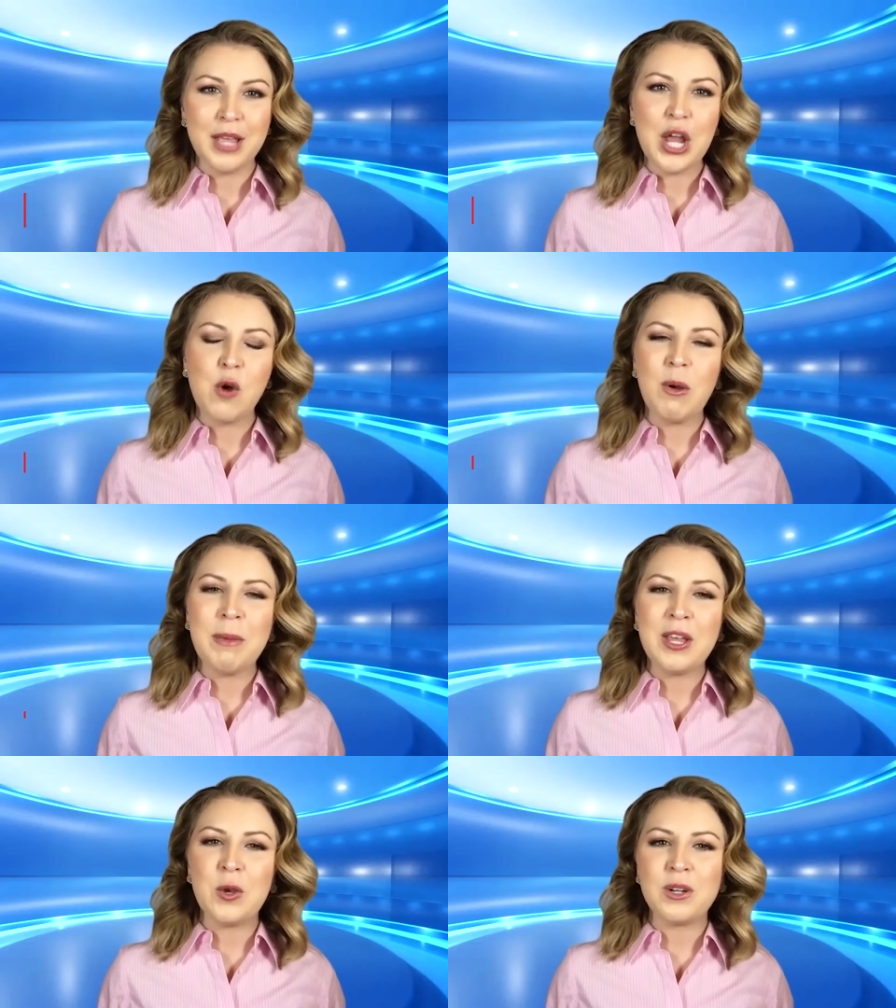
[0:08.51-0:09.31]

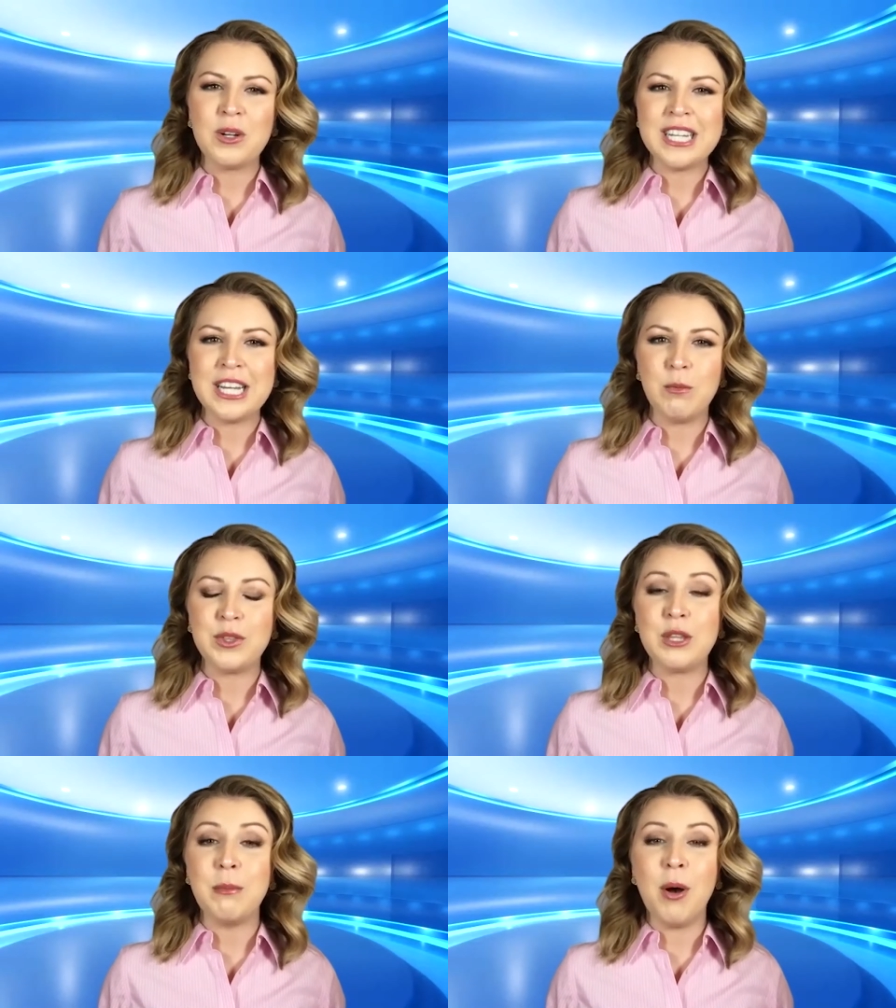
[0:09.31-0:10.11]
Equipping your team
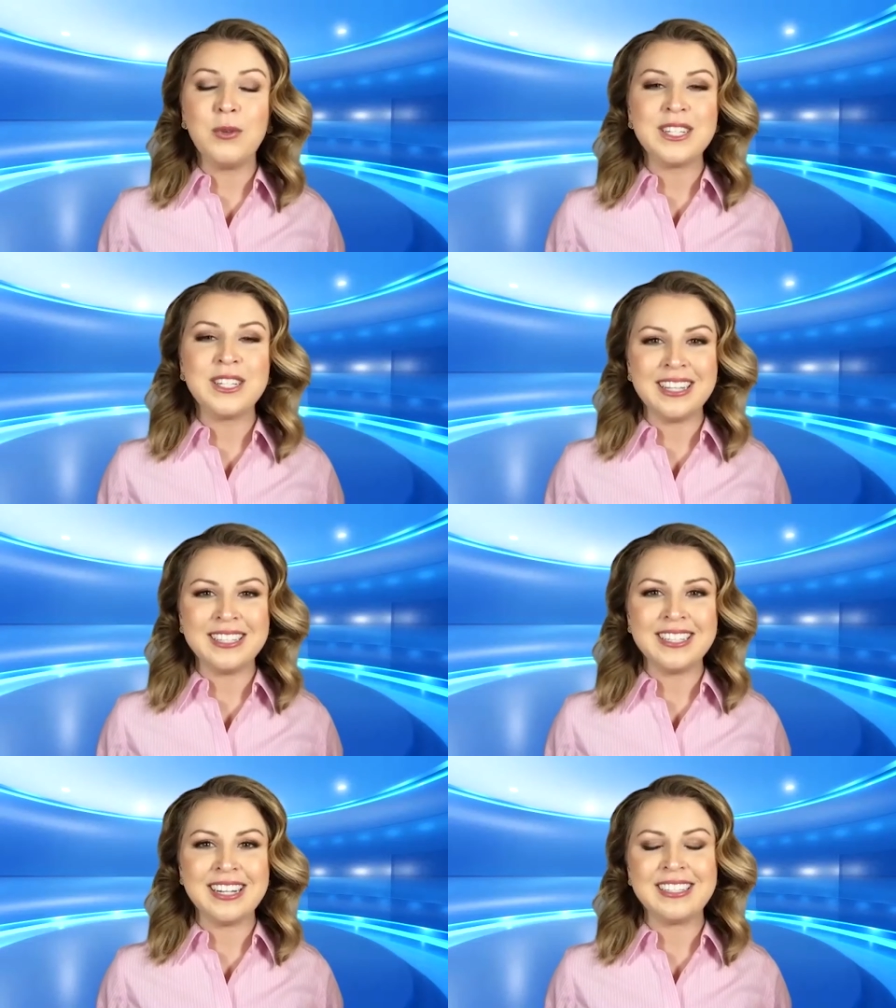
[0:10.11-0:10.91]
with the most
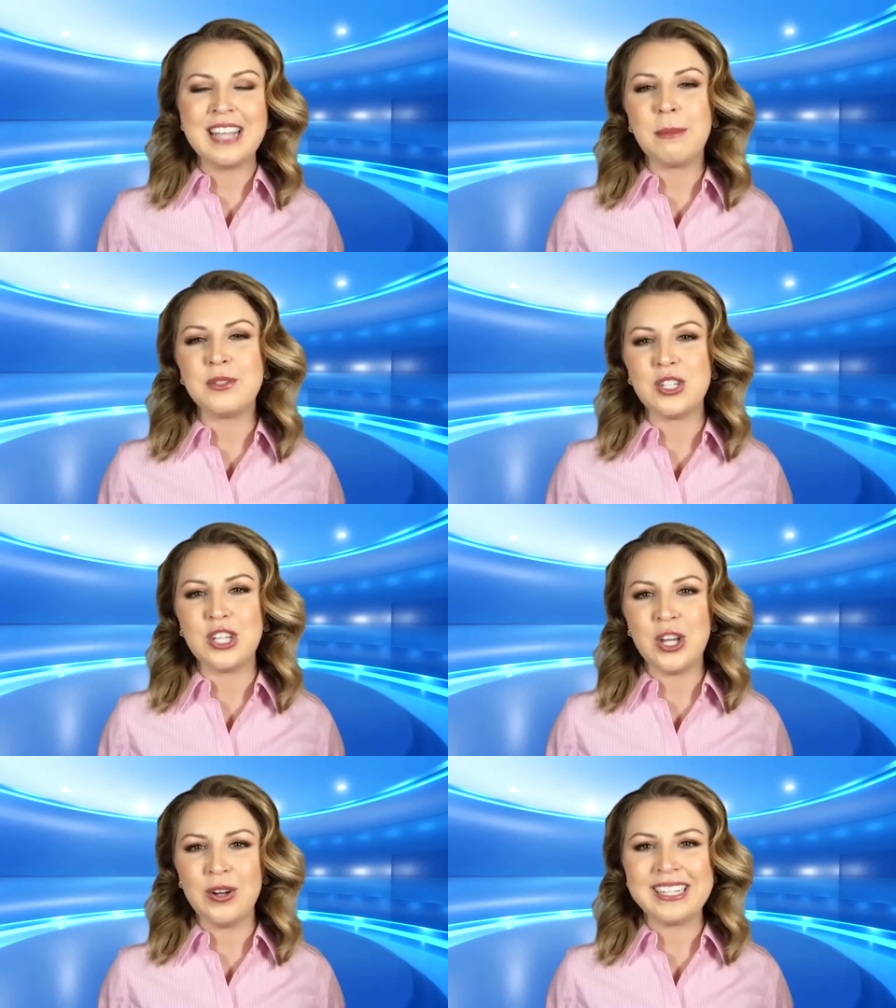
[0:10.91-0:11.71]
holistic
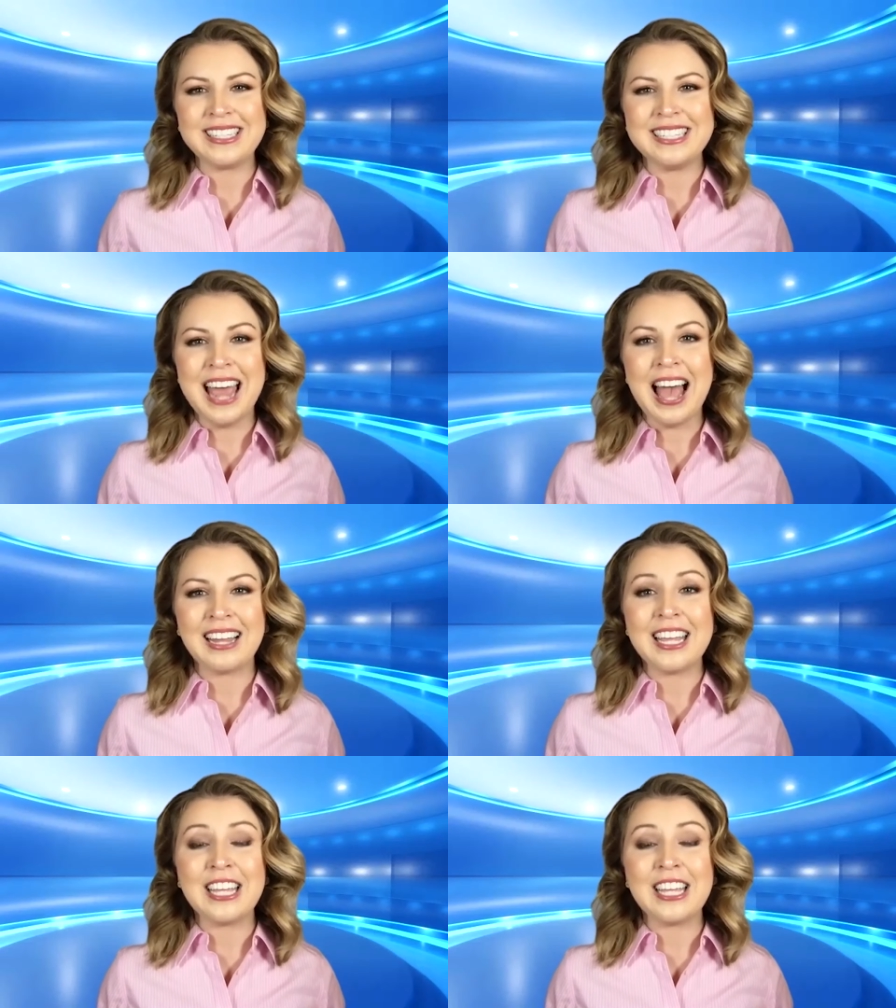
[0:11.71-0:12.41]
cybersecurity stack